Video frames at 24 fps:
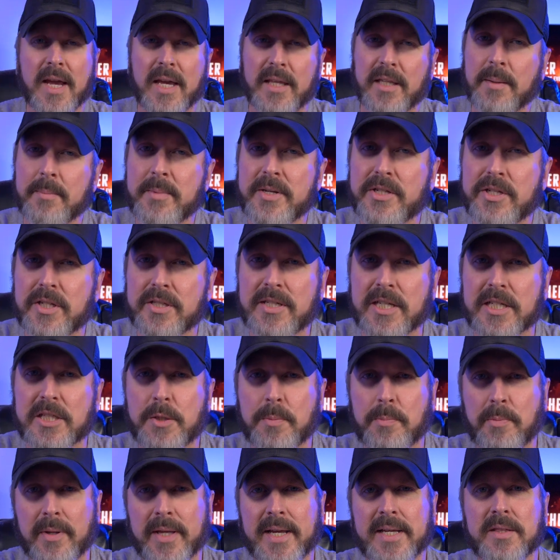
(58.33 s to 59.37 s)
And let me just
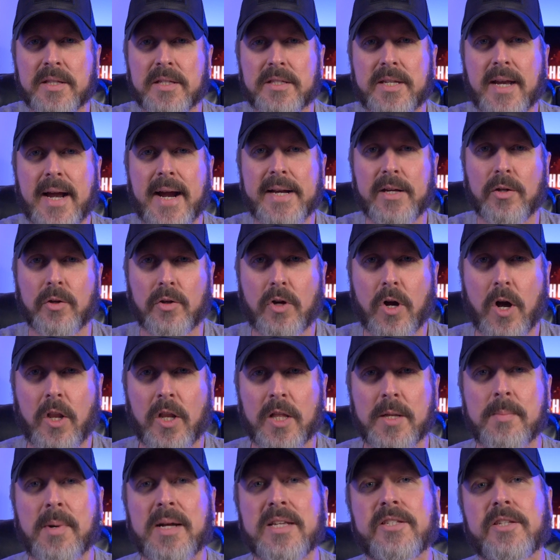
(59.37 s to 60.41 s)
explain the title,
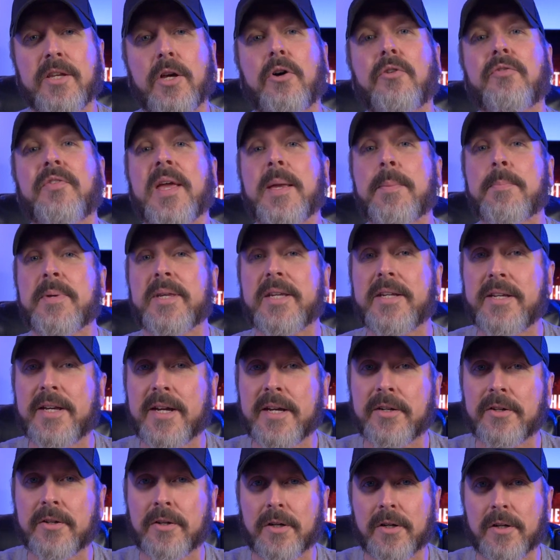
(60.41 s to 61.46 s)
calling myself a
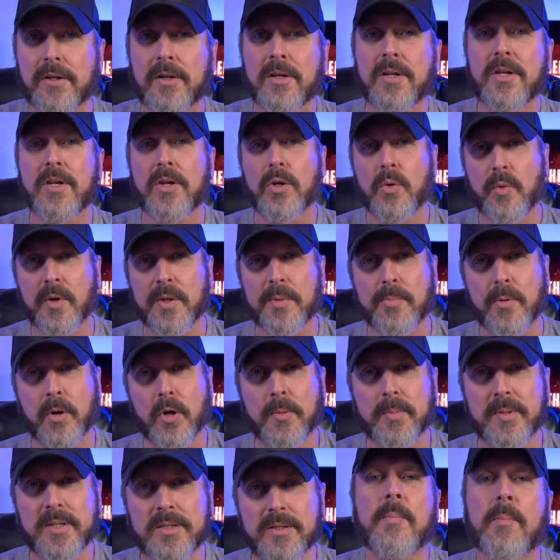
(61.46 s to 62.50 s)
beginner with
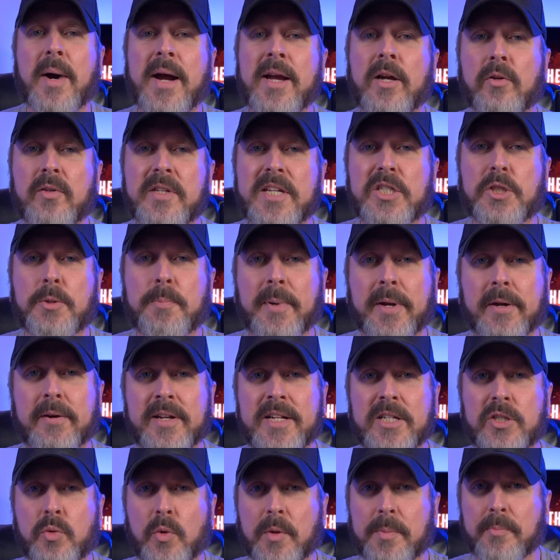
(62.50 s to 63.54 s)
bourbon. My only
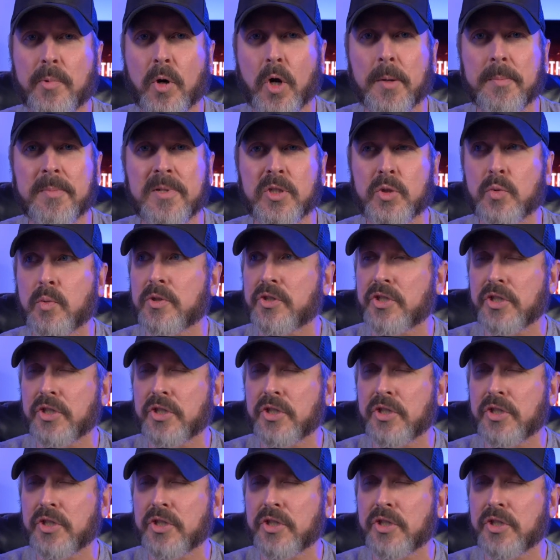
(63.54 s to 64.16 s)
experience with bourbons was